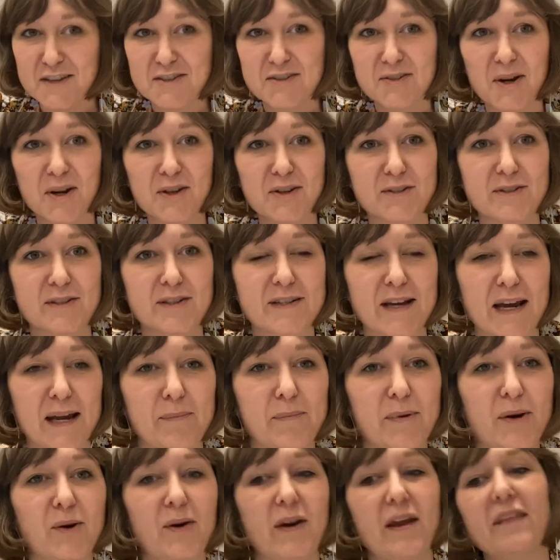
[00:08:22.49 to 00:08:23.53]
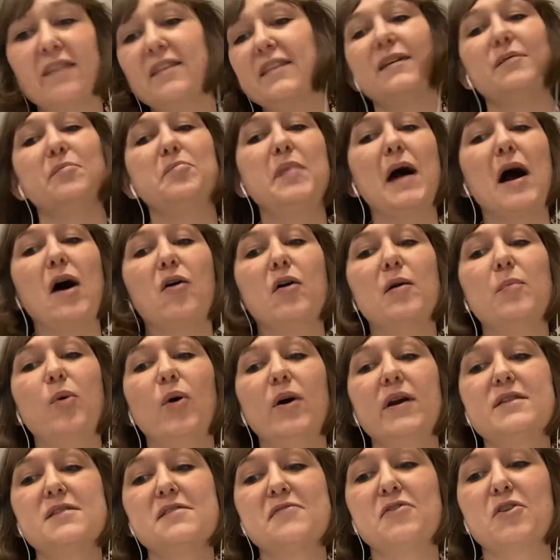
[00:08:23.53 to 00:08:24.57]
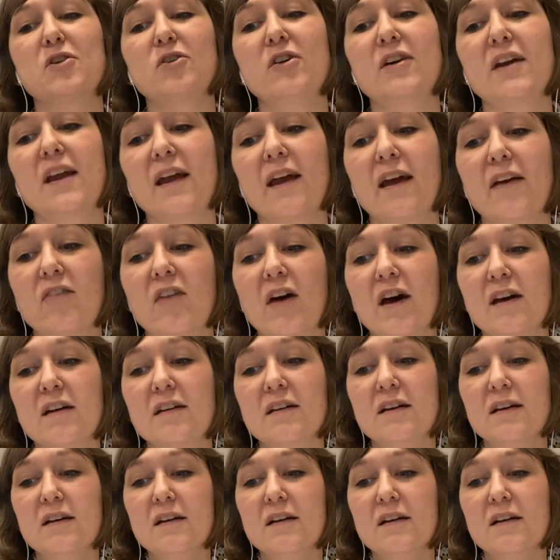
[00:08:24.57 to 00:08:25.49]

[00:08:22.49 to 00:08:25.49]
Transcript: Sorry, there's a typo in the PowerPoint if you're looking at that.